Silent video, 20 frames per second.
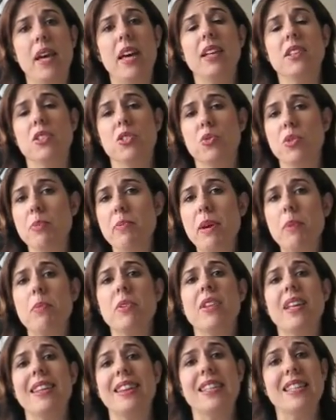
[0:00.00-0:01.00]
And to remember
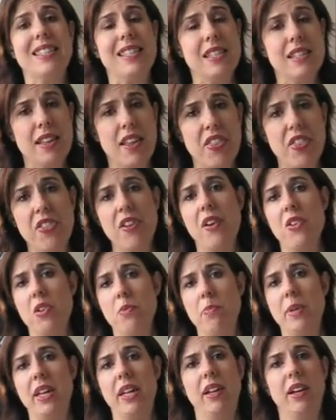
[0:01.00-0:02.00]
that this is a
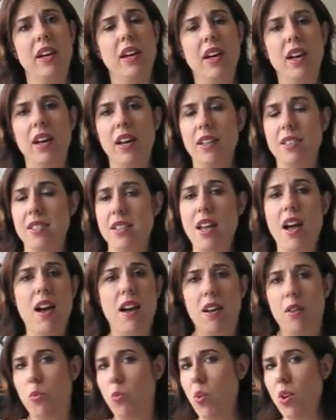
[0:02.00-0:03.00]
therapy. It's
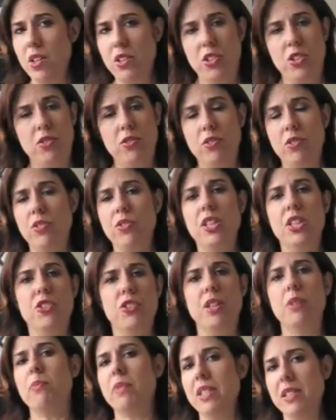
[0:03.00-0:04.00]
not 1, 2, 3
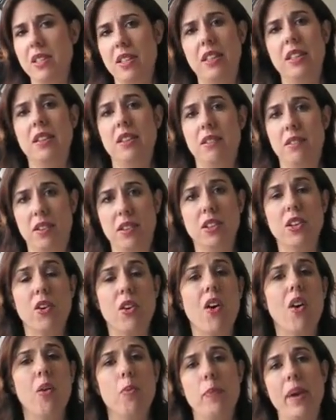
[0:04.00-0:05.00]
treatments and they're
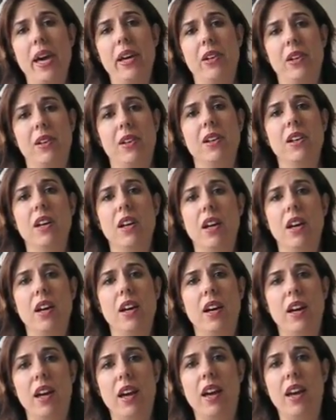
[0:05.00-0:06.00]
all better.
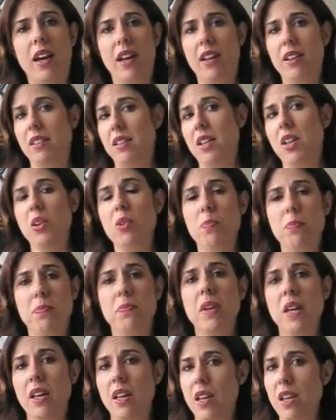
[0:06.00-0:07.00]
And you know,
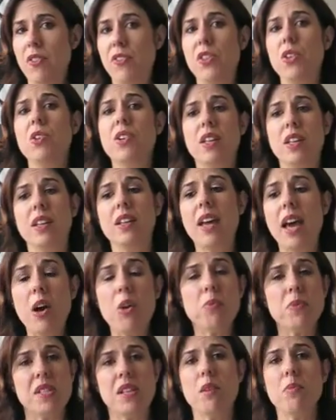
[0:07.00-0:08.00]
if you can
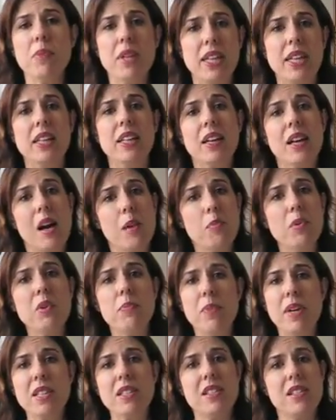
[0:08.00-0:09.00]
help somebody in a couple of
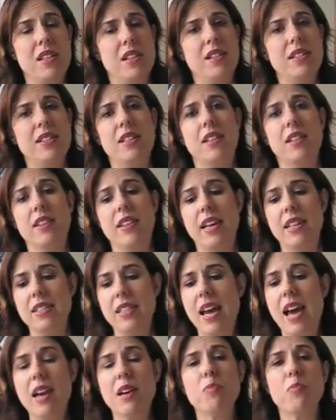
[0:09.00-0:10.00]
months that's
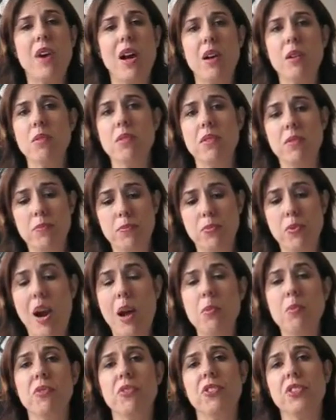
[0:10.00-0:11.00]
had a
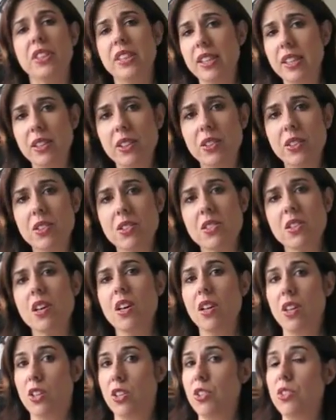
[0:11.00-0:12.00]
problem for years,
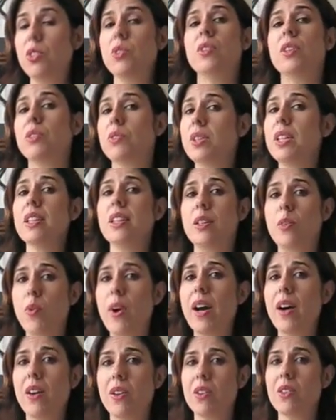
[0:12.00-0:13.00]
you're doing really
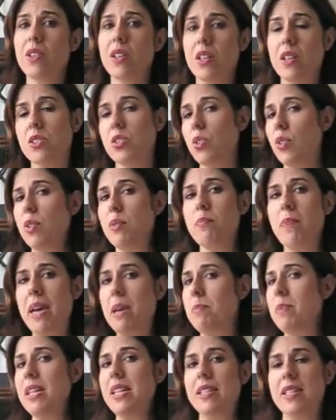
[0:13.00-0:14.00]
well. So it may
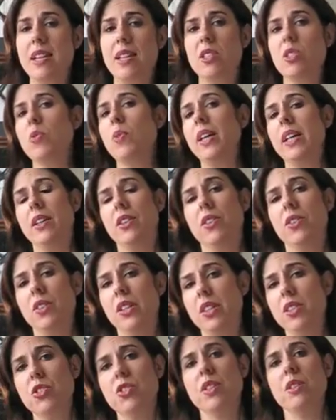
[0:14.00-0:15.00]
be 10, 20,
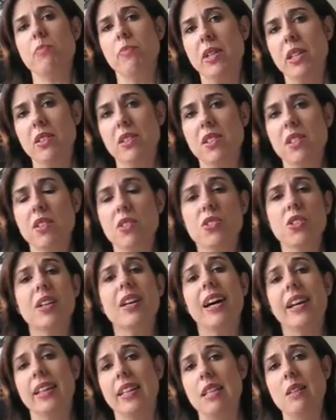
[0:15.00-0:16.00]
30 treatments. So you
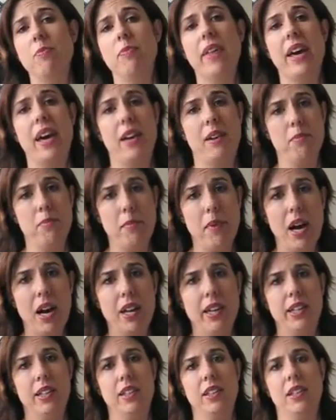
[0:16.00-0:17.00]
got to keep that in
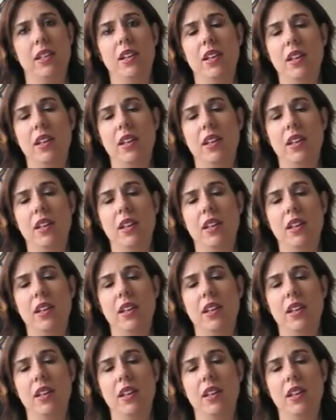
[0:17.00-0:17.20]
mind.